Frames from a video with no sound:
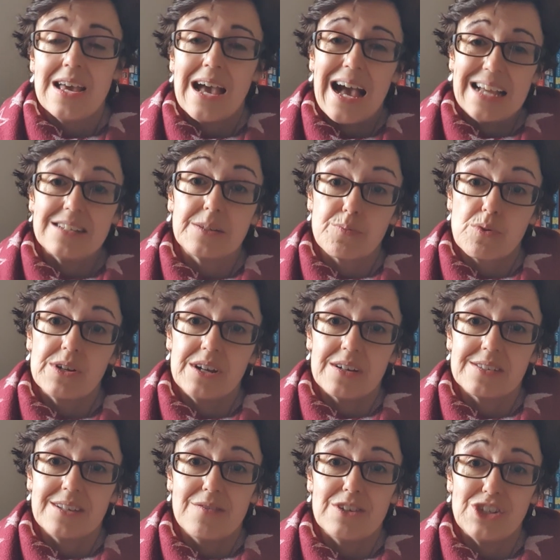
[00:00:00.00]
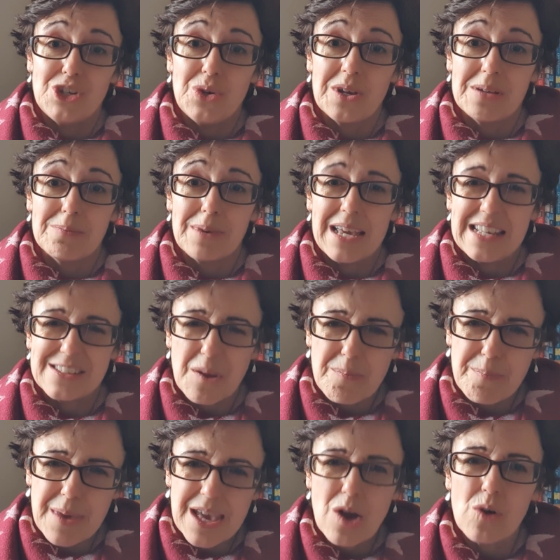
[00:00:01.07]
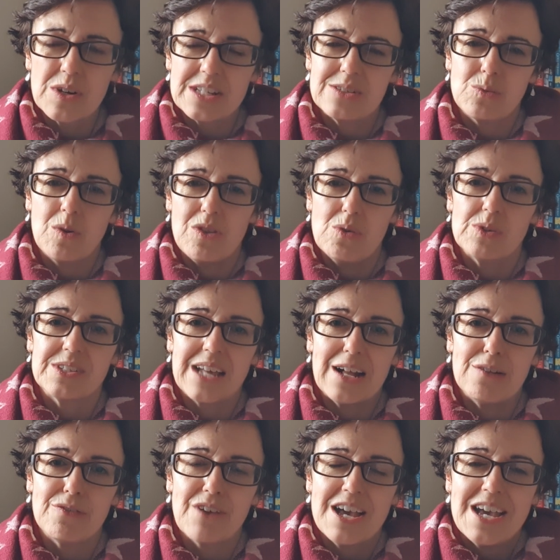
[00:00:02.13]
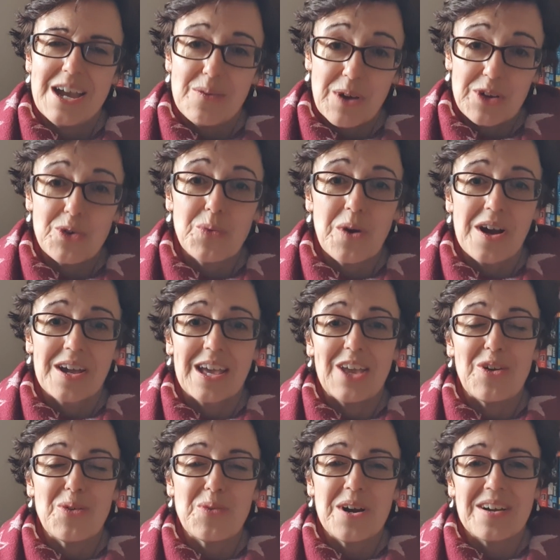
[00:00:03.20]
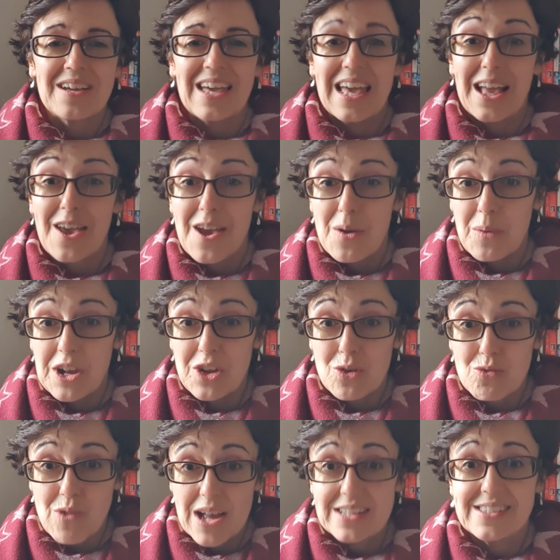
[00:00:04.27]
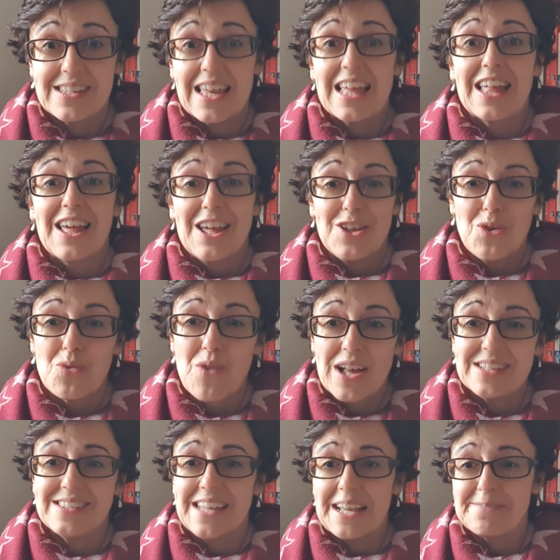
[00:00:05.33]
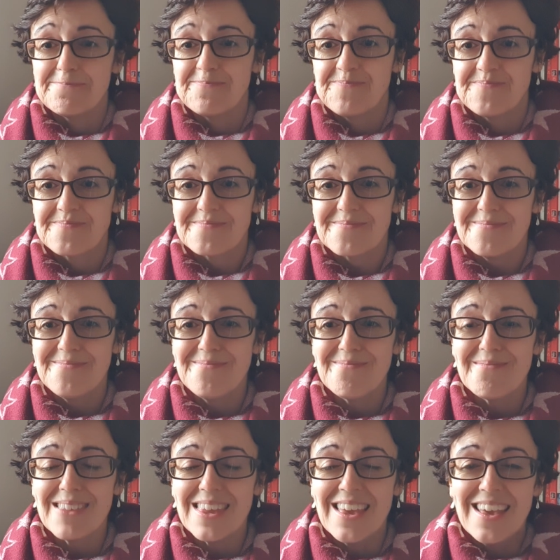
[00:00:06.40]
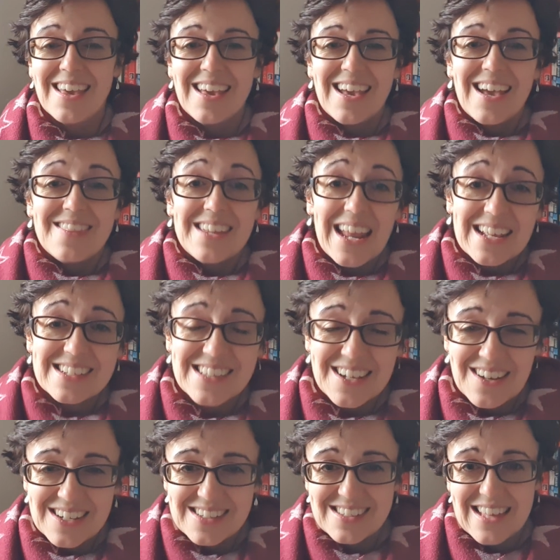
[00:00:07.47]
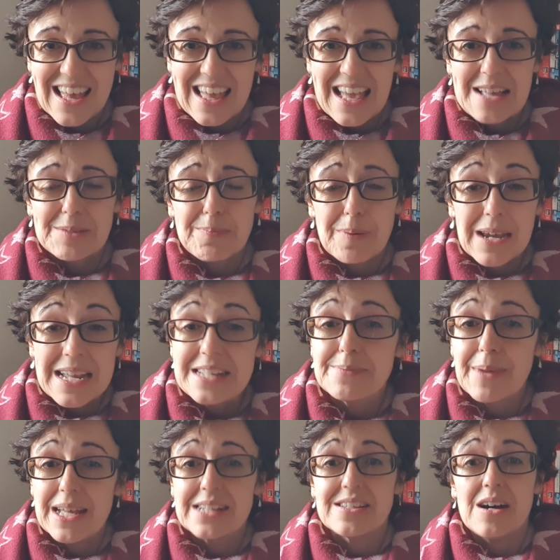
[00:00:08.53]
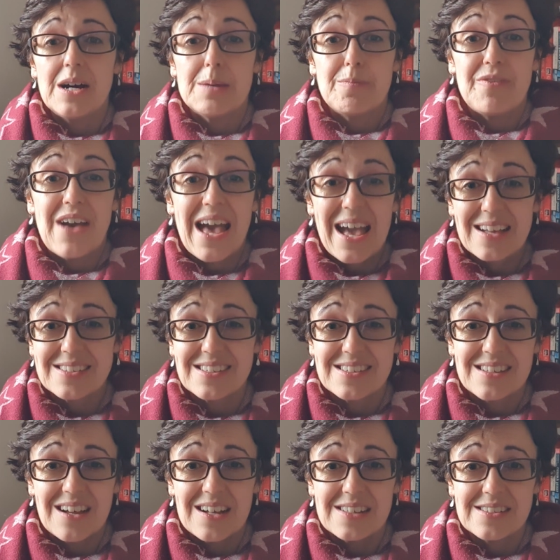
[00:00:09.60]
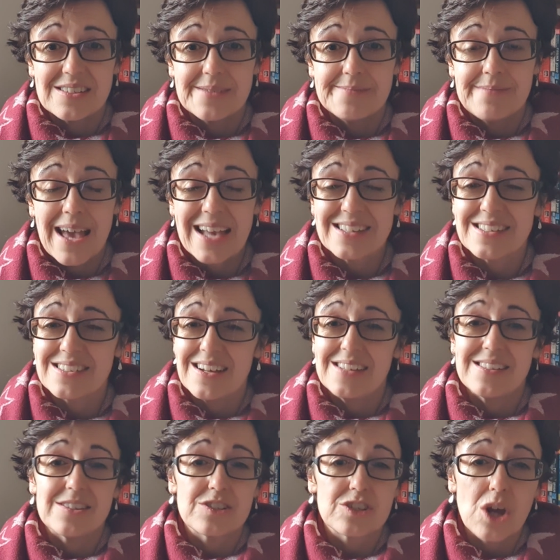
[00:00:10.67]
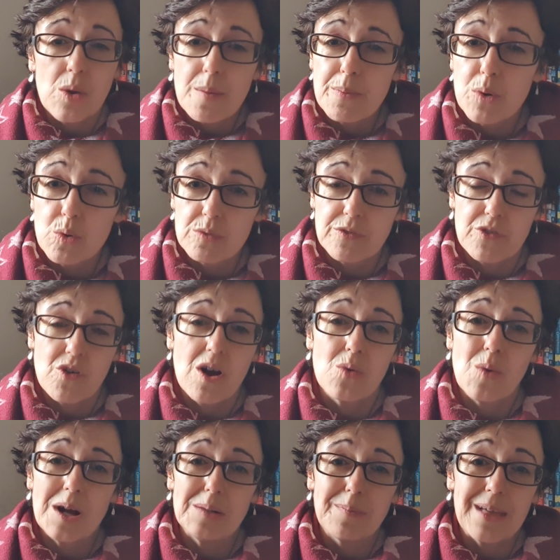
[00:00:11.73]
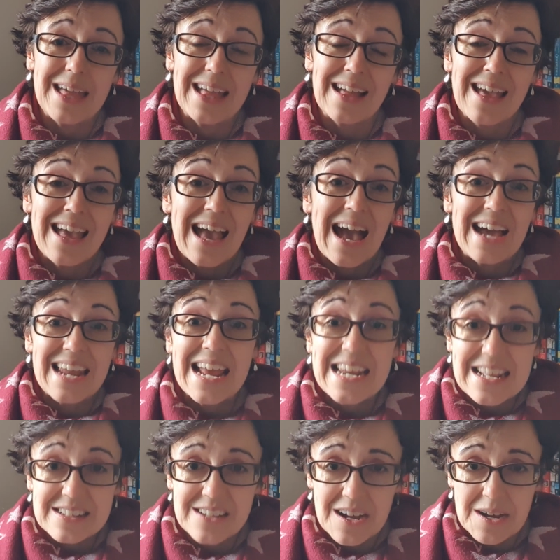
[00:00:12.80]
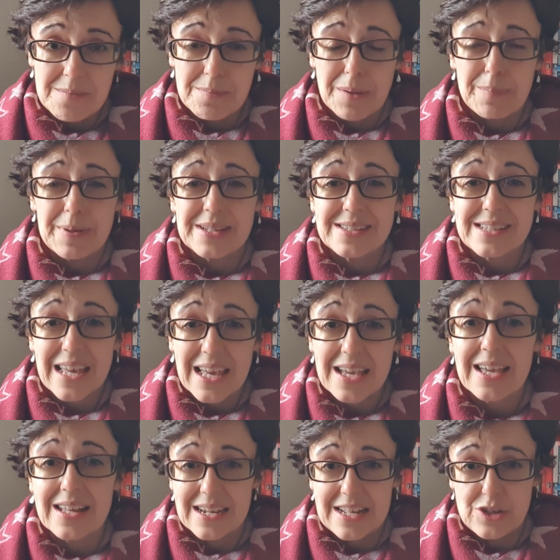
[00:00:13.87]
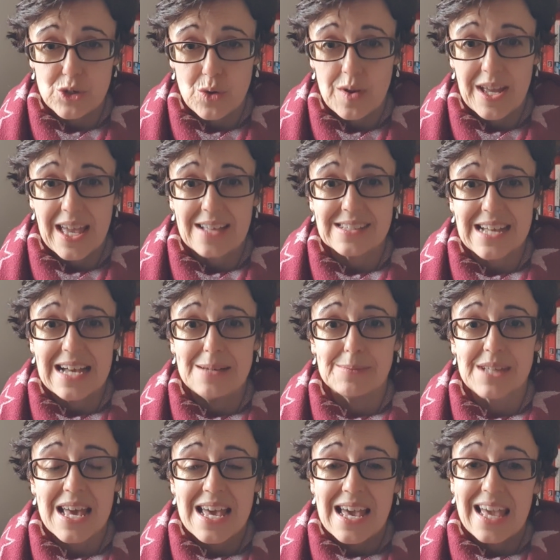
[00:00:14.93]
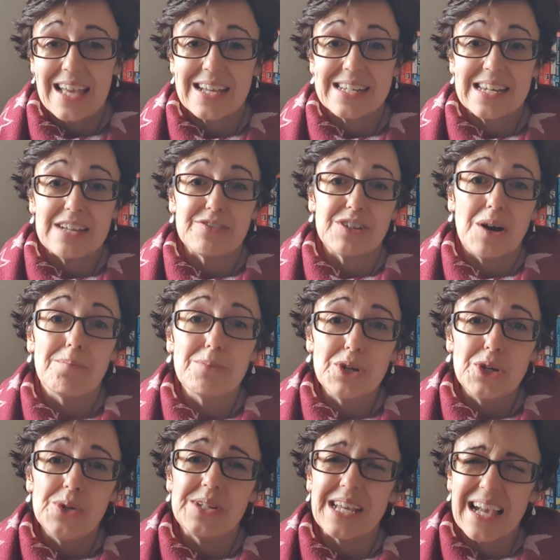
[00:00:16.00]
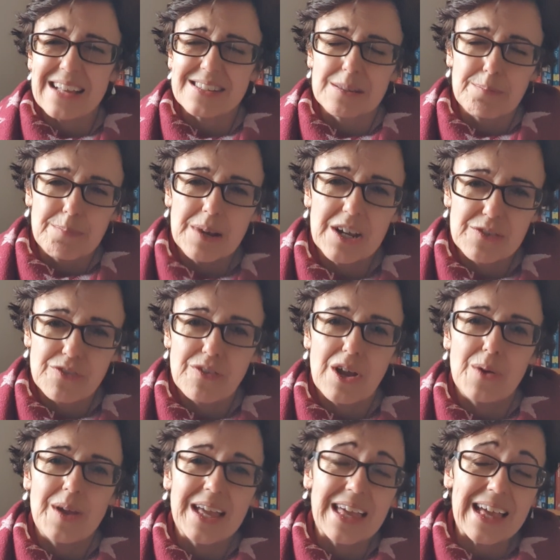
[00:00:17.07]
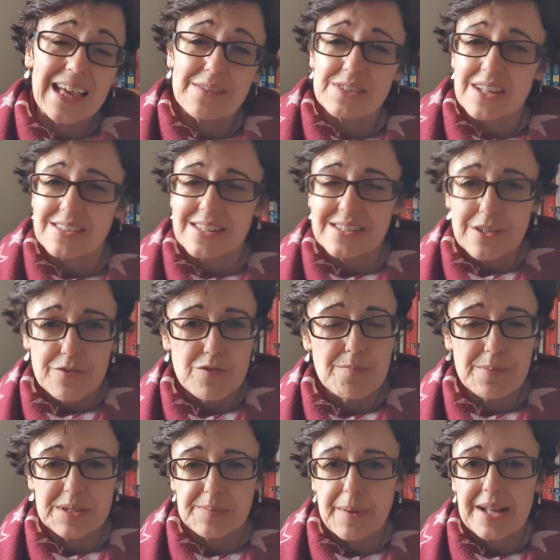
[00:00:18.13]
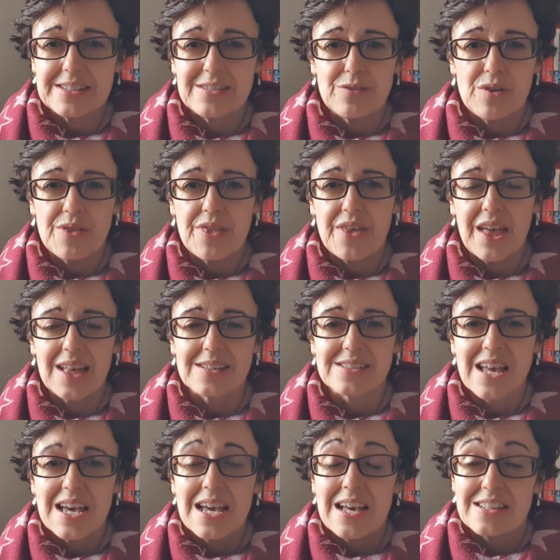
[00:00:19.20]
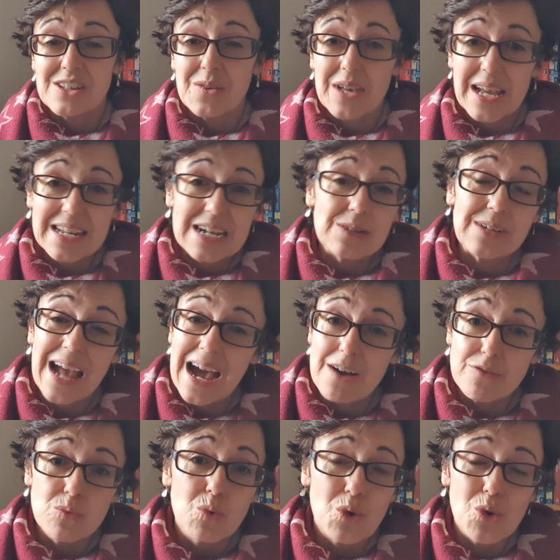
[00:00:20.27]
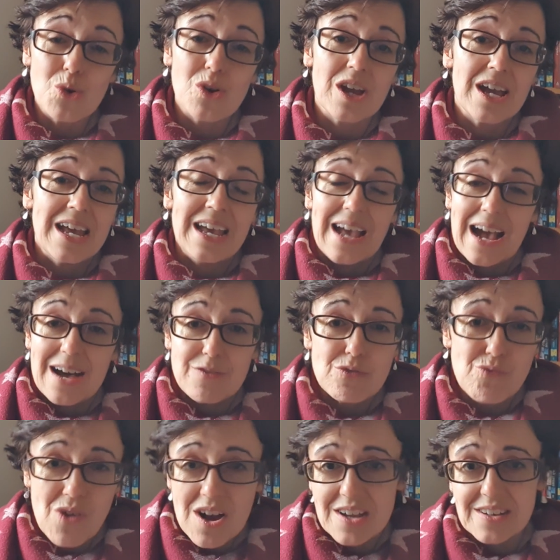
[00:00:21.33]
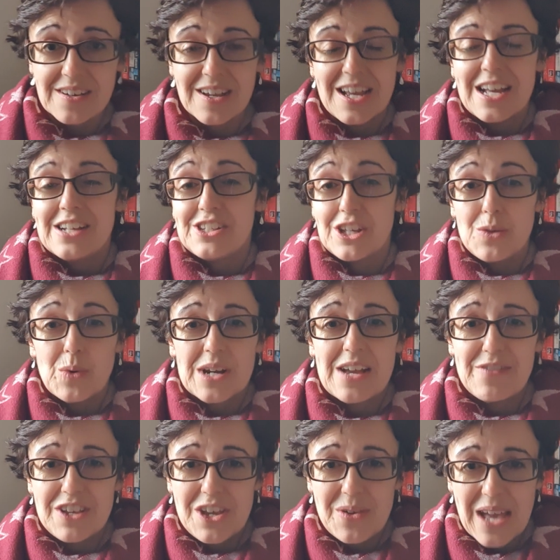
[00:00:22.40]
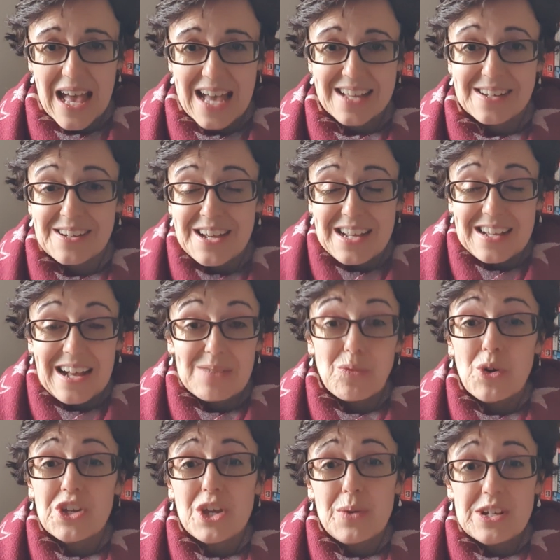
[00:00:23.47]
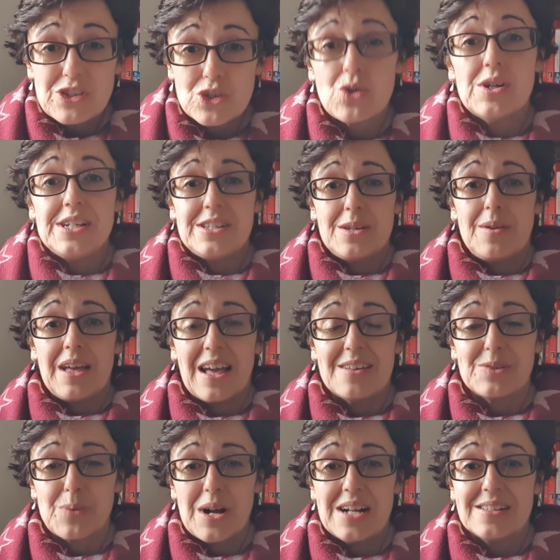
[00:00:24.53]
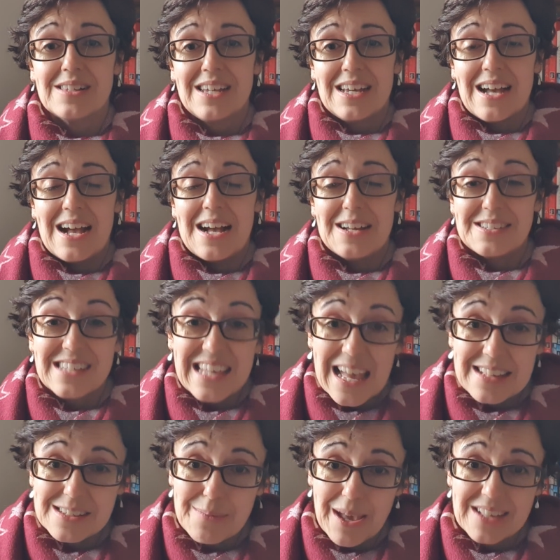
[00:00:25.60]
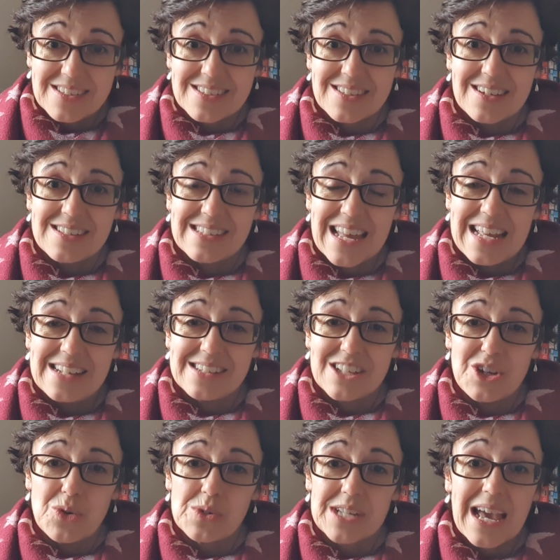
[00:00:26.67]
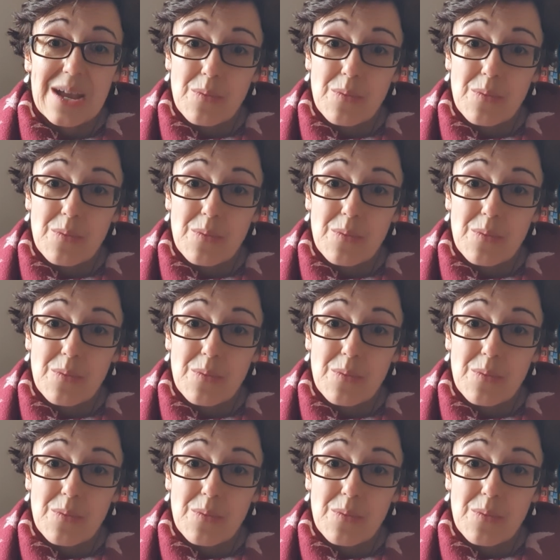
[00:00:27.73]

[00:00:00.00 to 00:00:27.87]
and as productive as you can be. So be honest with yourself. When you're working, you're working. When you're resting, you're resting. The next thing I'd say is please make time for exercise. Exercise is so important for our well-being at any time, but particularly during exams. It can lift our mood, it gets the blood flowing, it gives us a different perspective on things. So get out and have a walk, have a run, do whatever you can, and what you enjoy doing as well, to get some exercise into your day